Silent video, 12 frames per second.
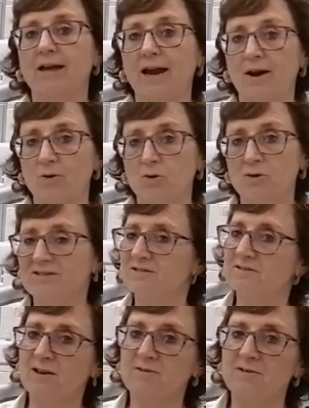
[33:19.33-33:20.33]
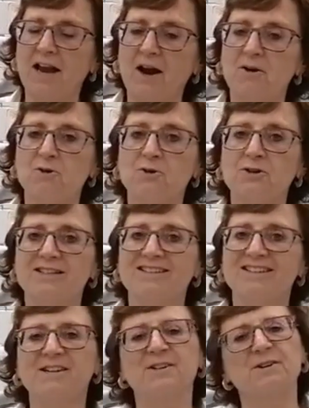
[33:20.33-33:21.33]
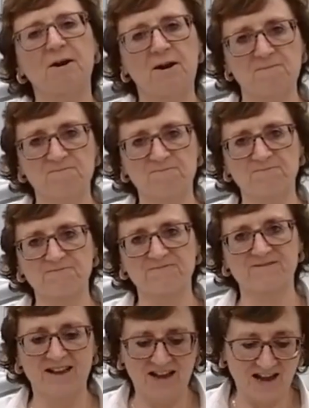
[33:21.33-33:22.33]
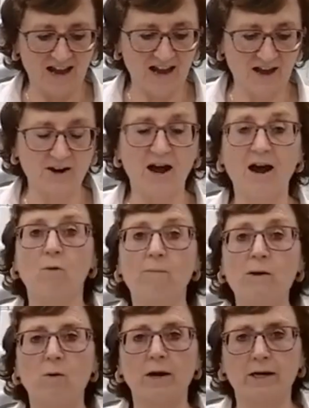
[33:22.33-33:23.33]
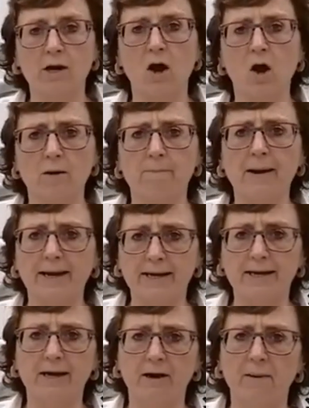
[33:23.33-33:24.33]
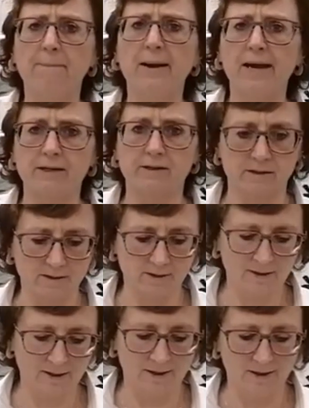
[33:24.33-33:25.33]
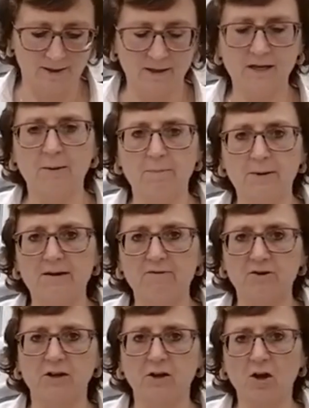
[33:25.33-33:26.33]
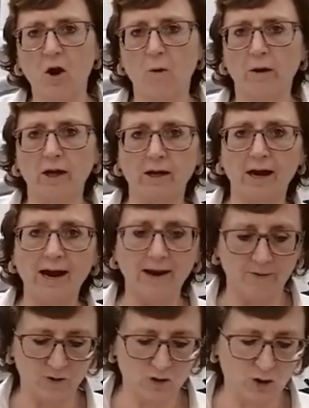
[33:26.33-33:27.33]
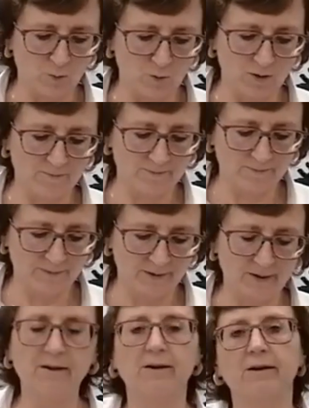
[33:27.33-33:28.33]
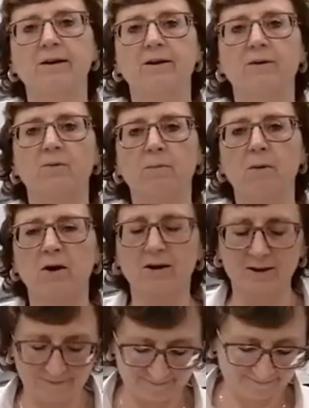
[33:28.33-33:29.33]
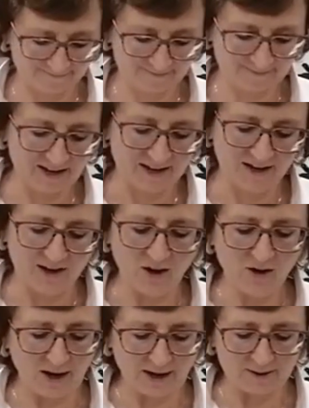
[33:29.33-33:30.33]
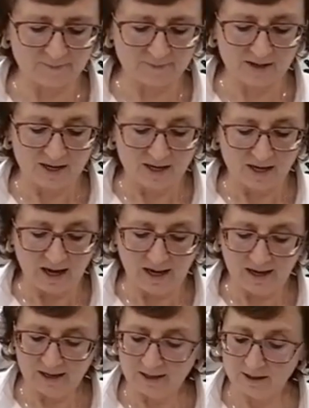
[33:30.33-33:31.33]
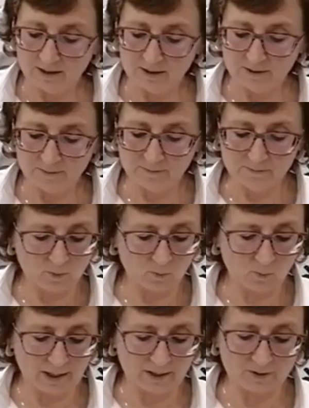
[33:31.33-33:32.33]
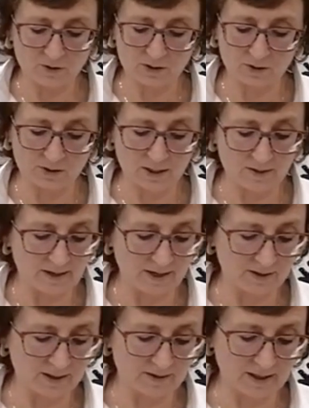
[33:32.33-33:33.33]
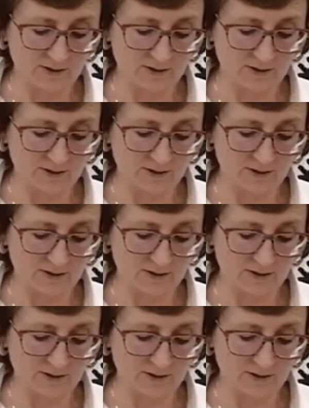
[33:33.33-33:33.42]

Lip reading: Carol, lovely Carol, and Graham. And I will be working hard back here at base, keeping everything going at the showroom with Mark. Okay, what else? Done that.